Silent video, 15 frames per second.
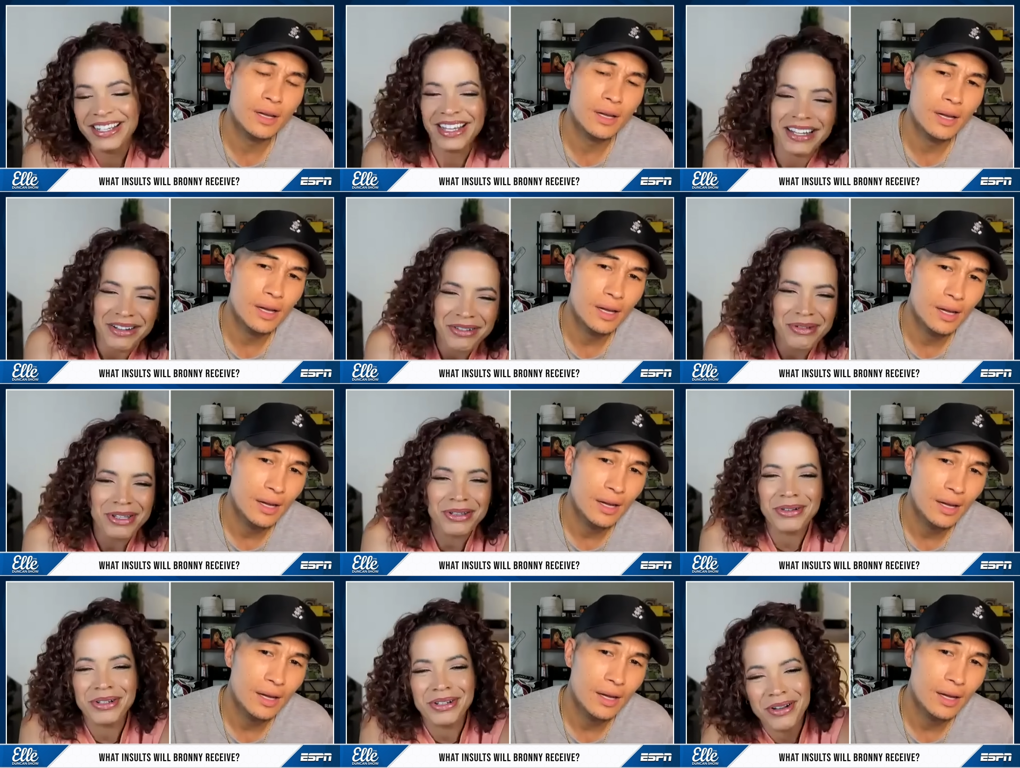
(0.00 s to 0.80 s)
Speaker 1: I don't
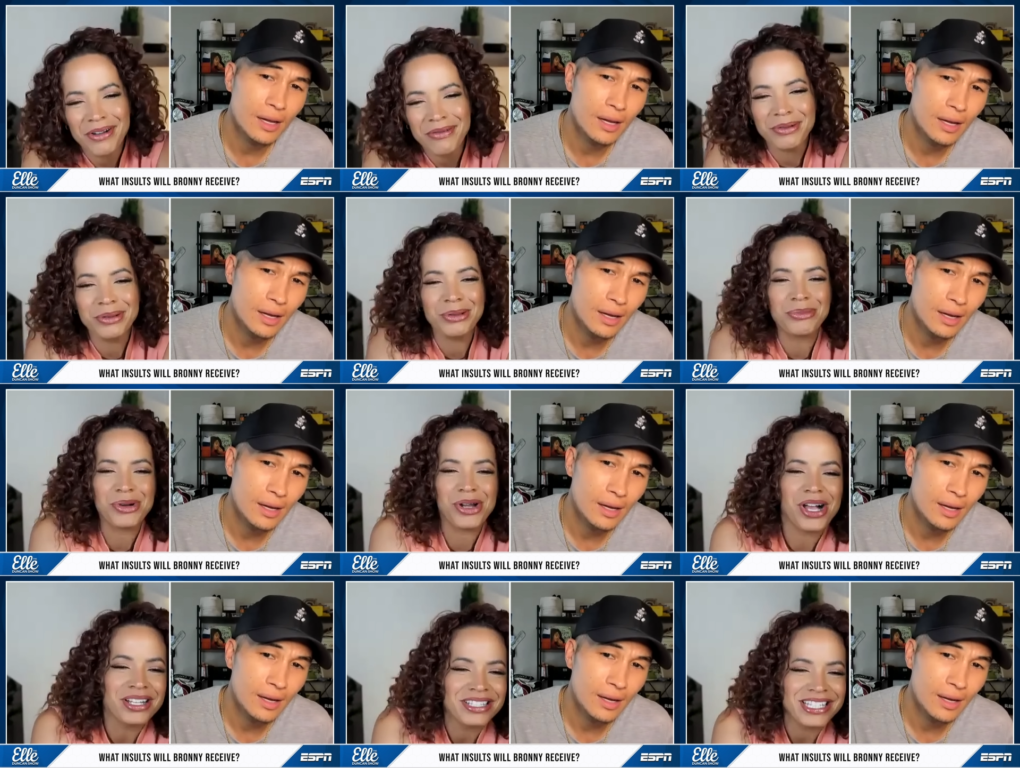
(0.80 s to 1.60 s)
really want to go after
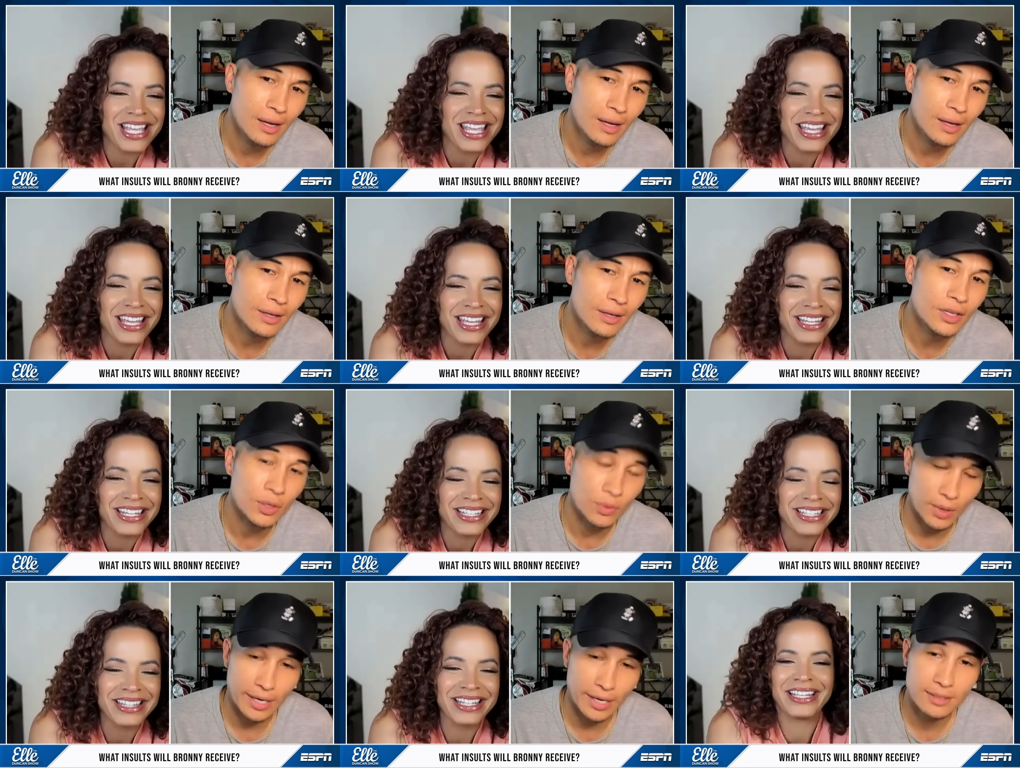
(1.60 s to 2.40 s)
LeBron's kid.
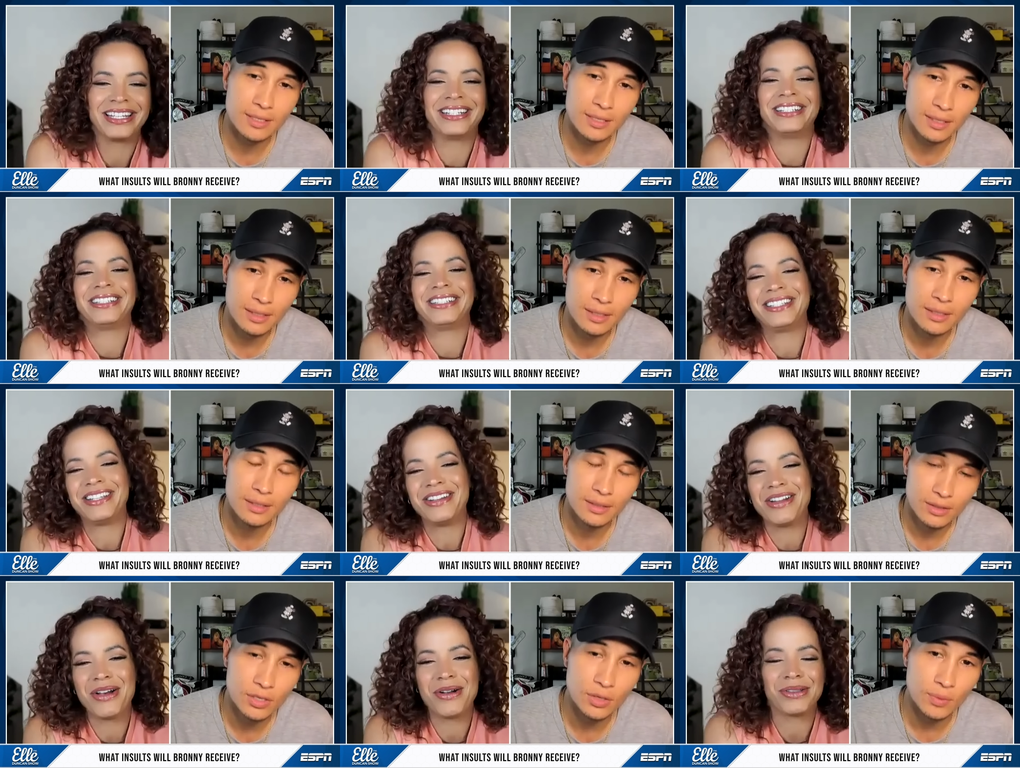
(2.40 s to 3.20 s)
Correct. Like,
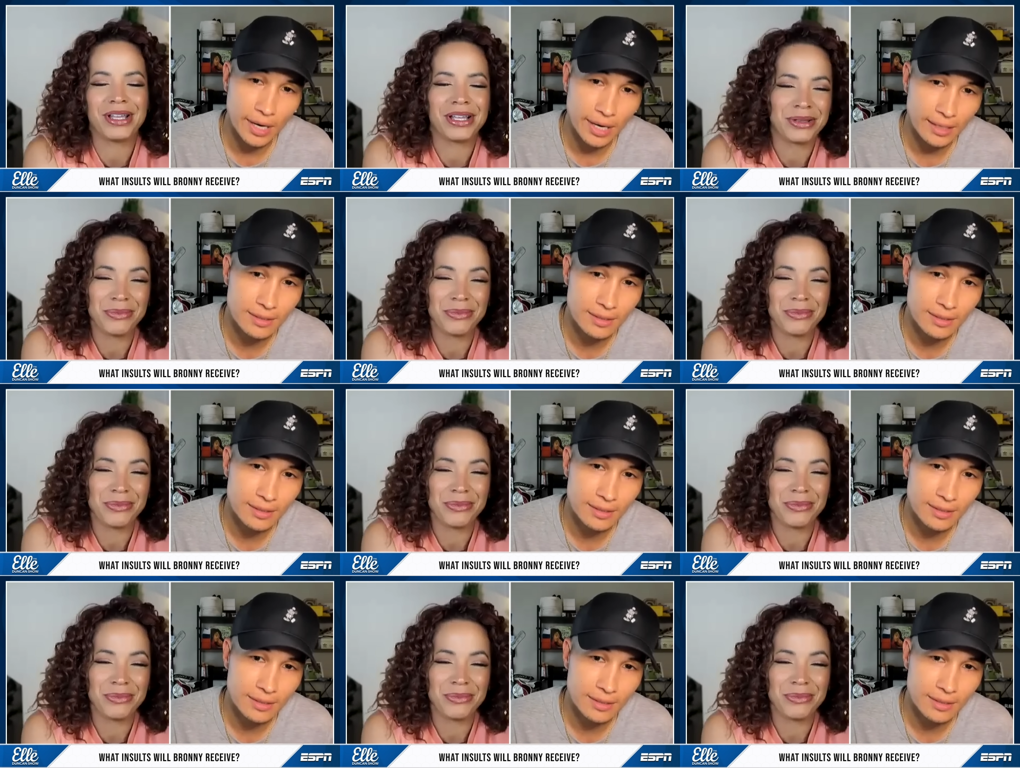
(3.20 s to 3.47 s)
you know, Correct.